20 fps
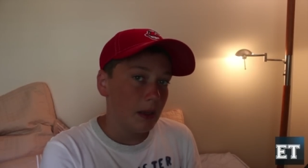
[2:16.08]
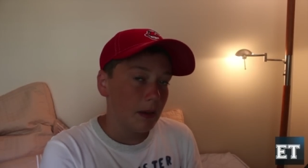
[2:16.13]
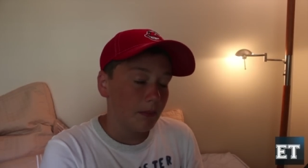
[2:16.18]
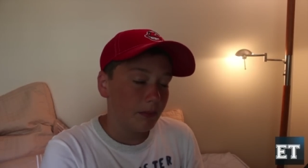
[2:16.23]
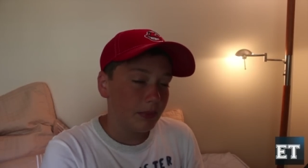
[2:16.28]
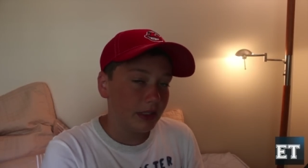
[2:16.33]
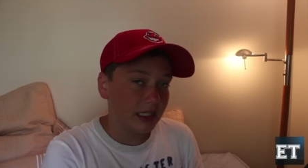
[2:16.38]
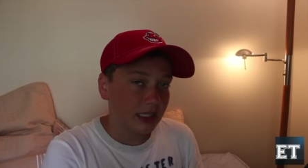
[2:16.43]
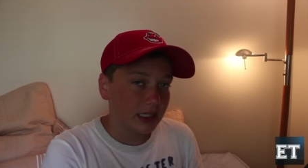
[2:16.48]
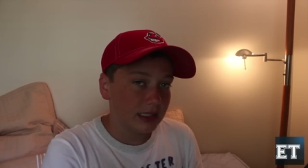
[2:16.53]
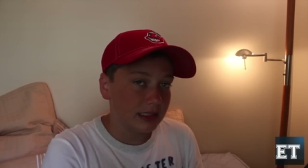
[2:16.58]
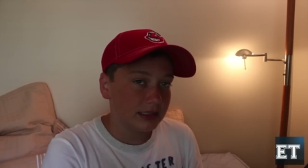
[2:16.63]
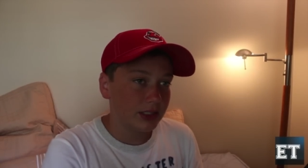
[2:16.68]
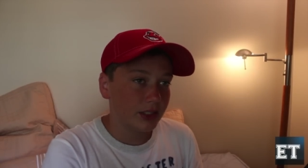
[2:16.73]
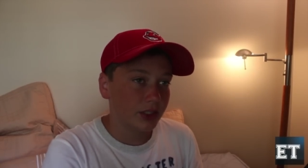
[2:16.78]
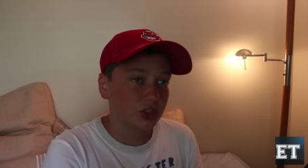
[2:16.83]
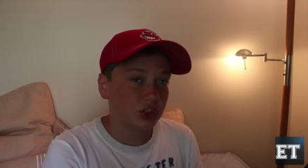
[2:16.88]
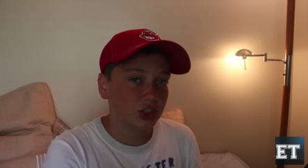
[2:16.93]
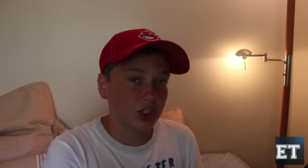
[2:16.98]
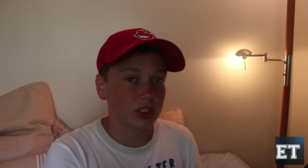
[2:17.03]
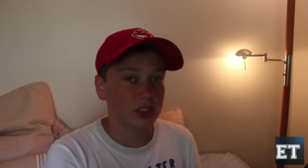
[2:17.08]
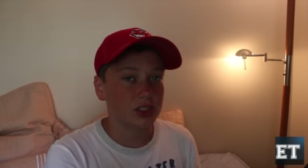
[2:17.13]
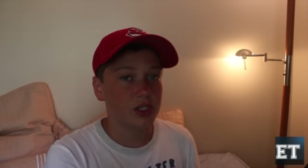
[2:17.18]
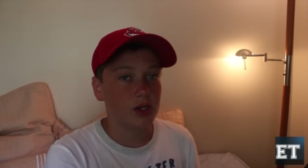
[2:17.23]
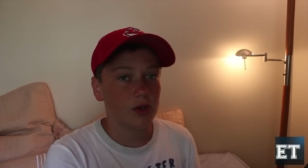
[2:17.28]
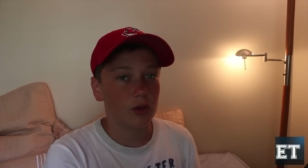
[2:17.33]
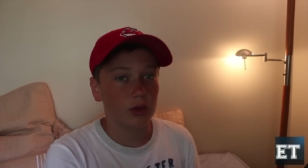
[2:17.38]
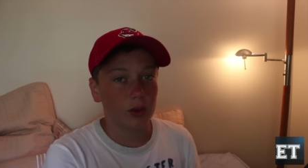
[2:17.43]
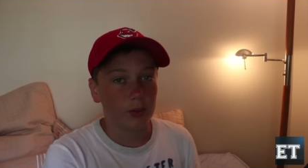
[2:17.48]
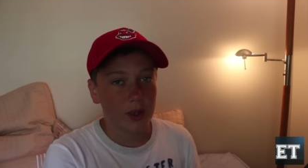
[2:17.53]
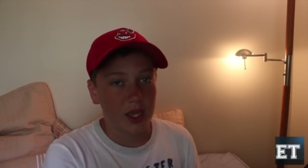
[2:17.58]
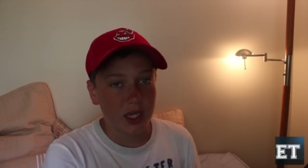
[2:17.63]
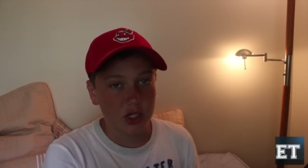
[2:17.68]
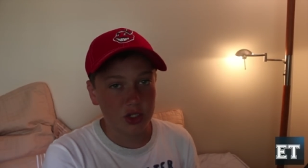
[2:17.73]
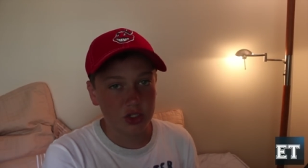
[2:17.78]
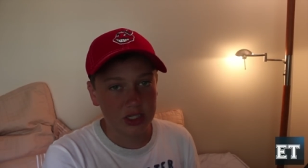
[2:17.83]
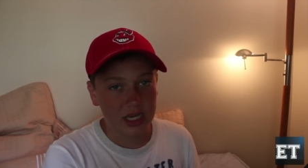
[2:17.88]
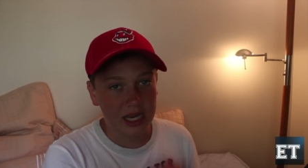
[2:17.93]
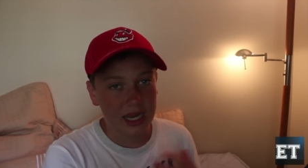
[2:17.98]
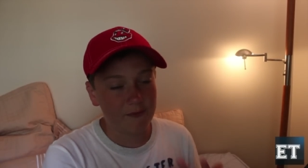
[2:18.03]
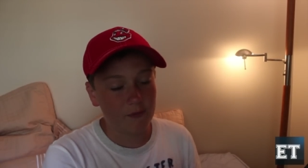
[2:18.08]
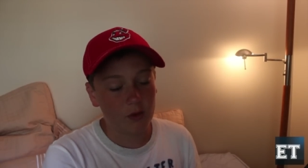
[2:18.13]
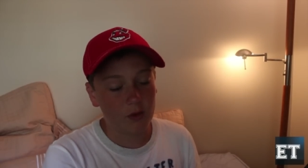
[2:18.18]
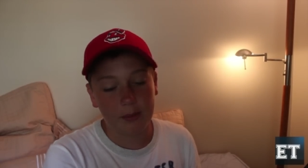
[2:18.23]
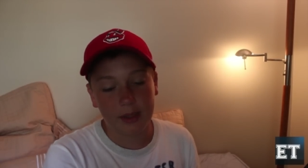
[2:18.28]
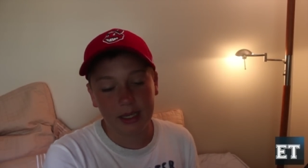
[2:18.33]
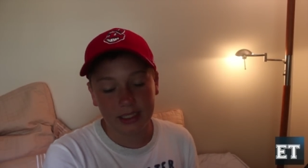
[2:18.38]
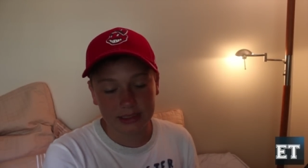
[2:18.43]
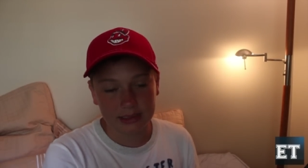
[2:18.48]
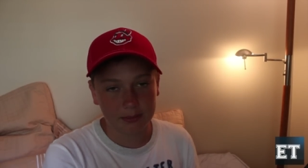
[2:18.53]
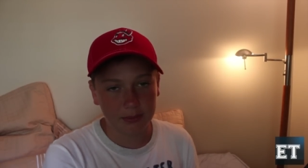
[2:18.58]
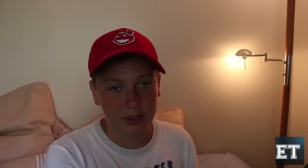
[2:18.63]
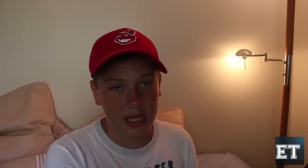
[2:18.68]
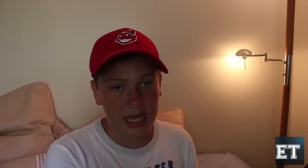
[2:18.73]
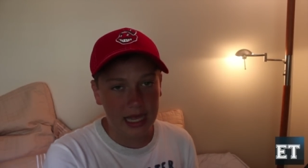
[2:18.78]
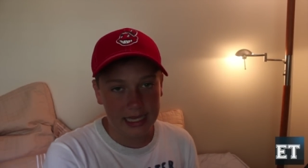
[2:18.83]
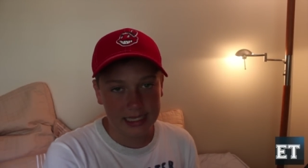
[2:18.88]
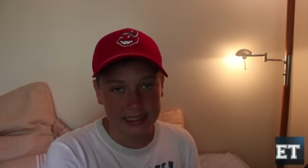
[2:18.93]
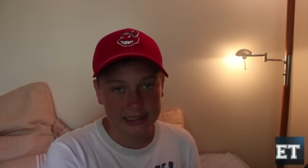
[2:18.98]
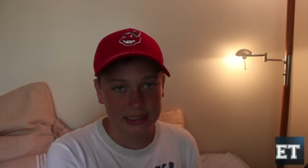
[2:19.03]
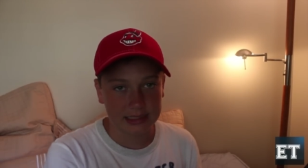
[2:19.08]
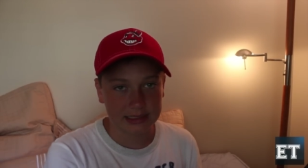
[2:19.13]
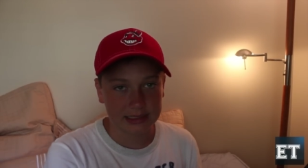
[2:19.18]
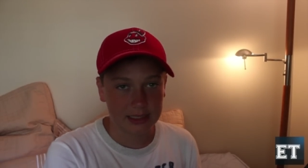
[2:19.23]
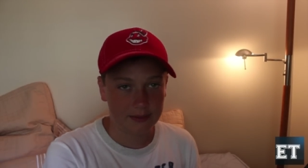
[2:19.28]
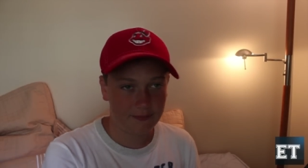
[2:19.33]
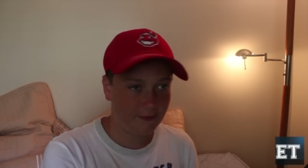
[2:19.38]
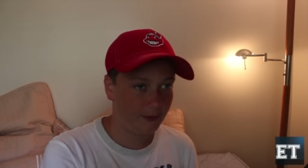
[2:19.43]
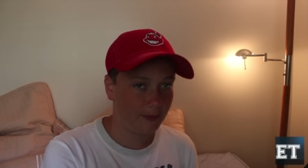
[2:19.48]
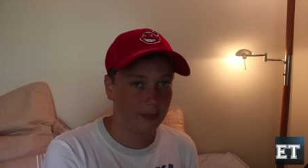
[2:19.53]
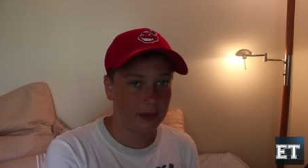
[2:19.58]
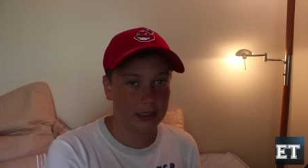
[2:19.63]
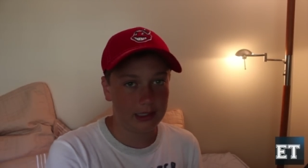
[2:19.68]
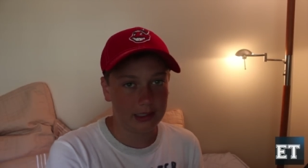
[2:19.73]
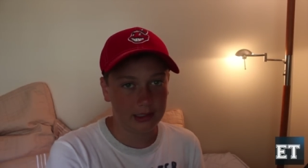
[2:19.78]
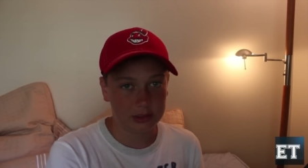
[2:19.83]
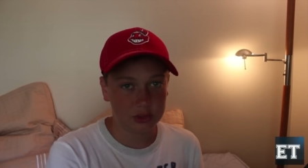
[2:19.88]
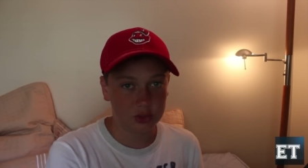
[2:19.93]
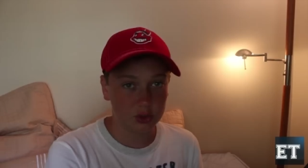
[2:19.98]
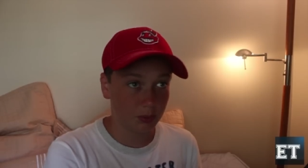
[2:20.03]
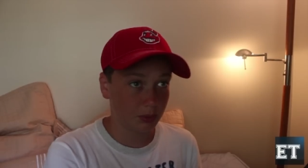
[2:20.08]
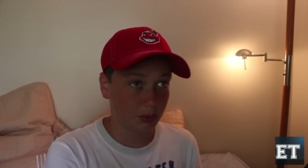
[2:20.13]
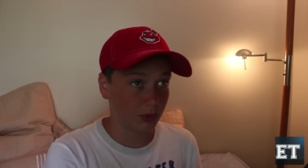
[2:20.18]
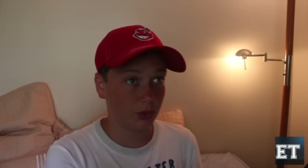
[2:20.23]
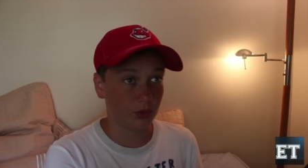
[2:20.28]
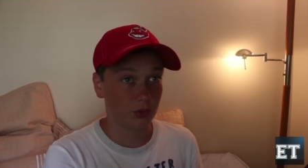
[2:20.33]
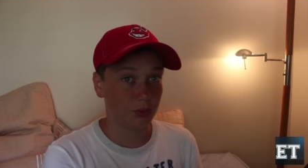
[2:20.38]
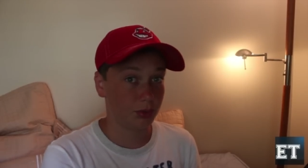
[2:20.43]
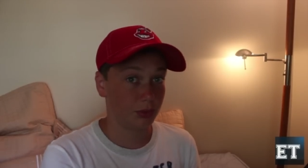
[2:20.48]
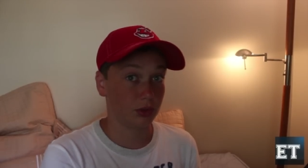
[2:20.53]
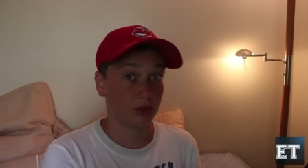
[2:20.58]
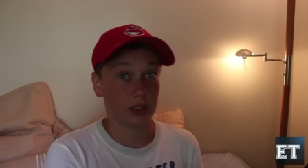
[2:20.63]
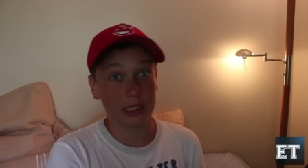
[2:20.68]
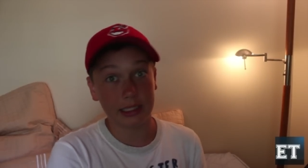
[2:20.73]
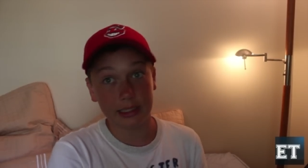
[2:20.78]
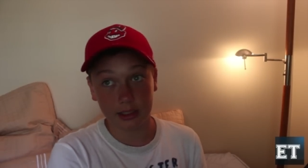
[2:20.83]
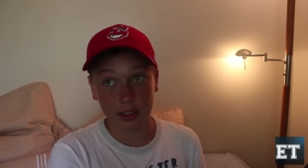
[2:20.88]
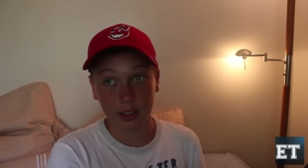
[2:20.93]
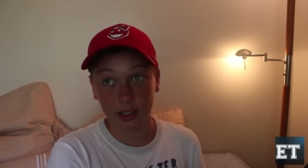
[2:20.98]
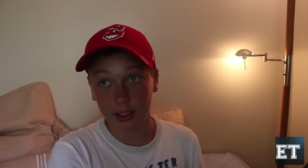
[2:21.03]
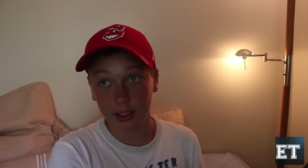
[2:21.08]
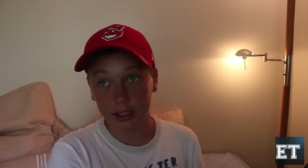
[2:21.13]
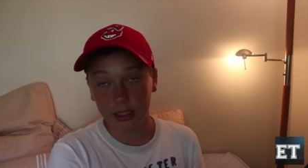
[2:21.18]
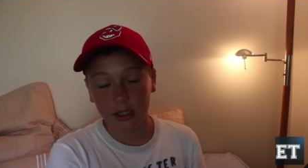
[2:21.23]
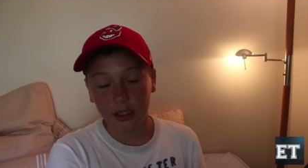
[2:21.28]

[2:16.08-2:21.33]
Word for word: because there's just no location. I have all my supplies except for my super duper light kit,